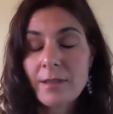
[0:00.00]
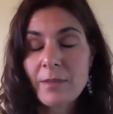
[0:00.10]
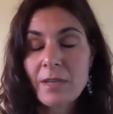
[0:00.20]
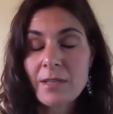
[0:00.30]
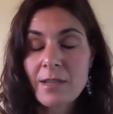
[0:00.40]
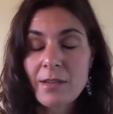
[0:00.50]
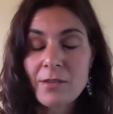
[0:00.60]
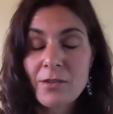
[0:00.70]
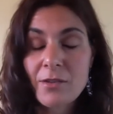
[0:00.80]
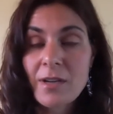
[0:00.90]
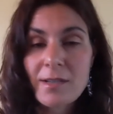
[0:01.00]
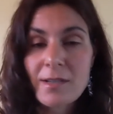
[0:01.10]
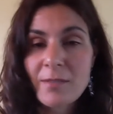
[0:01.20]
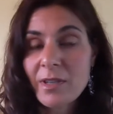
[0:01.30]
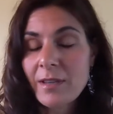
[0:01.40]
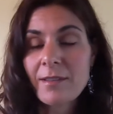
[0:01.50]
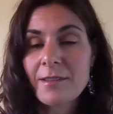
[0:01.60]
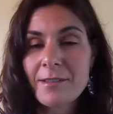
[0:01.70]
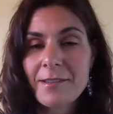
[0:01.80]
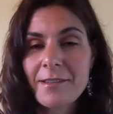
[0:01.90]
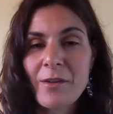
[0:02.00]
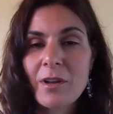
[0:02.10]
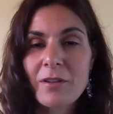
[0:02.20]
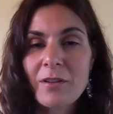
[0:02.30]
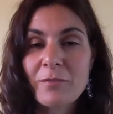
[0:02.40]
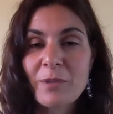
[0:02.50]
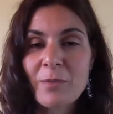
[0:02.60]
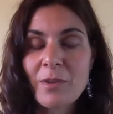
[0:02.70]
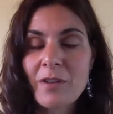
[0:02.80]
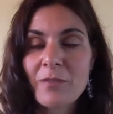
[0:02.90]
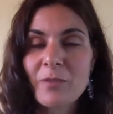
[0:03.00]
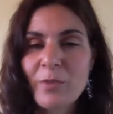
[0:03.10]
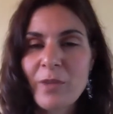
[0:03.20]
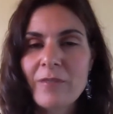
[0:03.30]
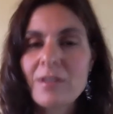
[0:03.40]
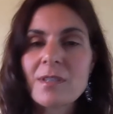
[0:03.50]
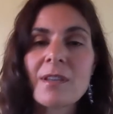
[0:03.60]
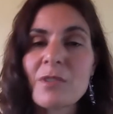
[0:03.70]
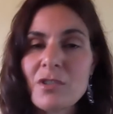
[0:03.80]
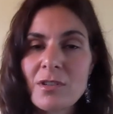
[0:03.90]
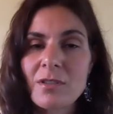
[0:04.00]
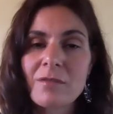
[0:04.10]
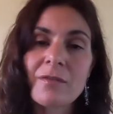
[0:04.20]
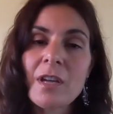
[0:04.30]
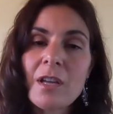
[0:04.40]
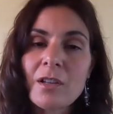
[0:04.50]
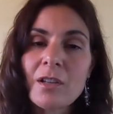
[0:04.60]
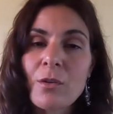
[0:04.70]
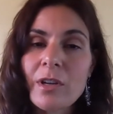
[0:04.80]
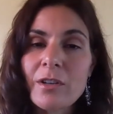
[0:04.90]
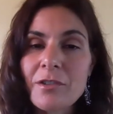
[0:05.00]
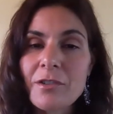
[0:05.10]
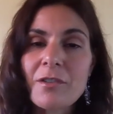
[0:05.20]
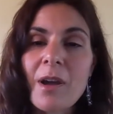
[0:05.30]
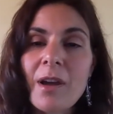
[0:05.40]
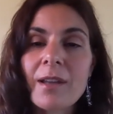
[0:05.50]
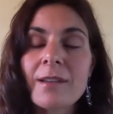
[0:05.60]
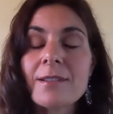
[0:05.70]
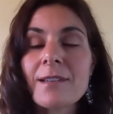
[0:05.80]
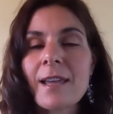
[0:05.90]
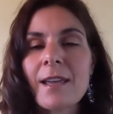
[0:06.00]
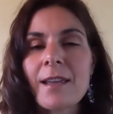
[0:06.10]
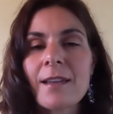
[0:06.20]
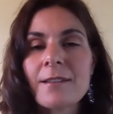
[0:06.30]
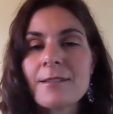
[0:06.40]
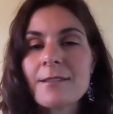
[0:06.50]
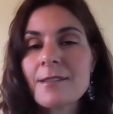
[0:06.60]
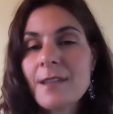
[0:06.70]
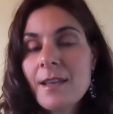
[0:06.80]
I mean, it sounds crazy, but I think this is how a lot of people have these images of lawyers in their mind, and